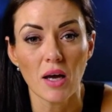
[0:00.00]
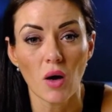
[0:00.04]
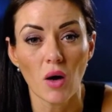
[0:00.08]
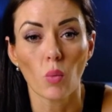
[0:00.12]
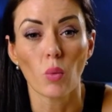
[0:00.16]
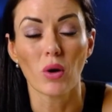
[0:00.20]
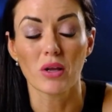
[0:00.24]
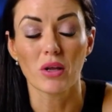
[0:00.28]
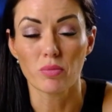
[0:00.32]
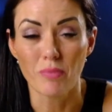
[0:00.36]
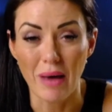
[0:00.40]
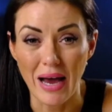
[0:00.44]

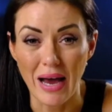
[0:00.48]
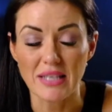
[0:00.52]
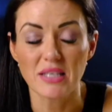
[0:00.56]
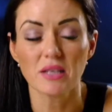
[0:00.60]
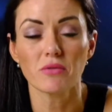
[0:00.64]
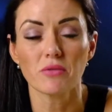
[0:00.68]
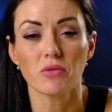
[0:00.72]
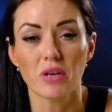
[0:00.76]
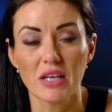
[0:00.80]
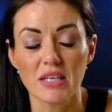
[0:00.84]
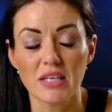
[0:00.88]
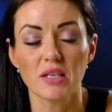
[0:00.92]
With
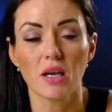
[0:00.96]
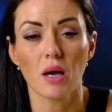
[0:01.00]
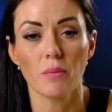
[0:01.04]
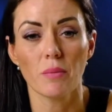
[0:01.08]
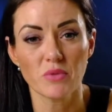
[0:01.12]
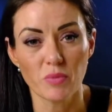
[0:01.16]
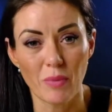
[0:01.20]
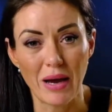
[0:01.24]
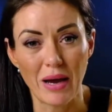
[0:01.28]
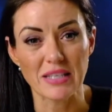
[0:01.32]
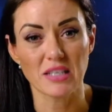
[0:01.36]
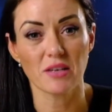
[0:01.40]
massive risk
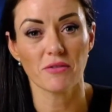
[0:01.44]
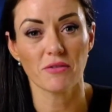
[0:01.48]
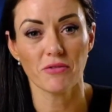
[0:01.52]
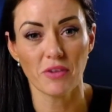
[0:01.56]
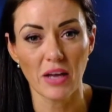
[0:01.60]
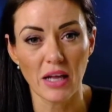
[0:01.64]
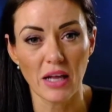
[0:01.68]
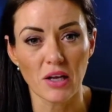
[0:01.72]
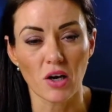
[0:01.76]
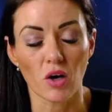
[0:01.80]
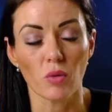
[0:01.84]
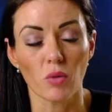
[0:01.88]
comes massive
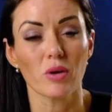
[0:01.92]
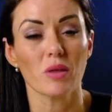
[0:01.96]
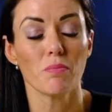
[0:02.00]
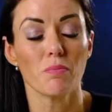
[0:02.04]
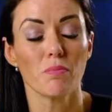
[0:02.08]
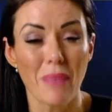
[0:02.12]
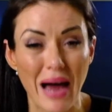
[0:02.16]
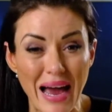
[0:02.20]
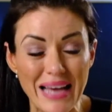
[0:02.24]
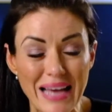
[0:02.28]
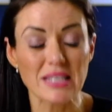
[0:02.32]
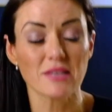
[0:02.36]
failure. With
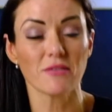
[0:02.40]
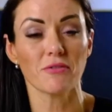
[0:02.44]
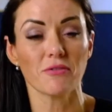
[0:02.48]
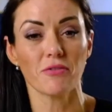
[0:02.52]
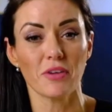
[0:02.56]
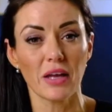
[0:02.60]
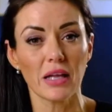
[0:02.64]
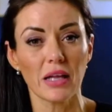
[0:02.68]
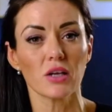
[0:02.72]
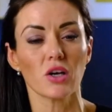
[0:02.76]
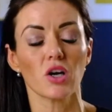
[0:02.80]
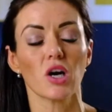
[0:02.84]
massive
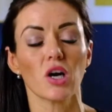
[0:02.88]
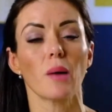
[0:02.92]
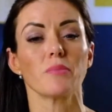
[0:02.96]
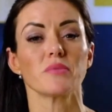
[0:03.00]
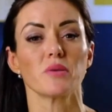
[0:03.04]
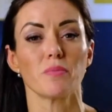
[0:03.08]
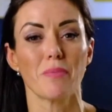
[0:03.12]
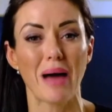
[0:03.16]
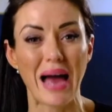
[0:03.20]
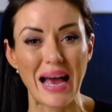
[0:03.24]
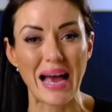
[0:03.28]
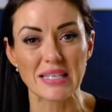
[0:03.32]
failure comes
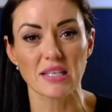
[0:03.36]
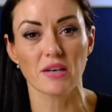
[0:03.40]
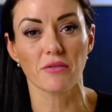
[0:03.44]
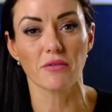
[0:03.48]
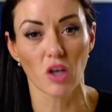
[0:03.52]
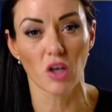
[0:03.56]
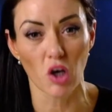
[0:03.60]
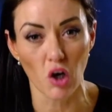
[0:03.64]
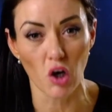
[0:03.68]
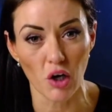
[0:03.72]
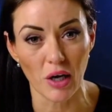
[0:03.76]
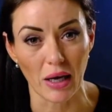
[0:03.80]
massive
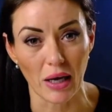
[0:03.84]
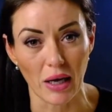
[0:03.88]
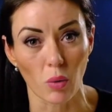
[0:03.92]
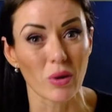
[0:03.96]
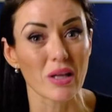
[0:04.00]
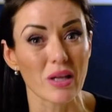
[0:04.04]
learning.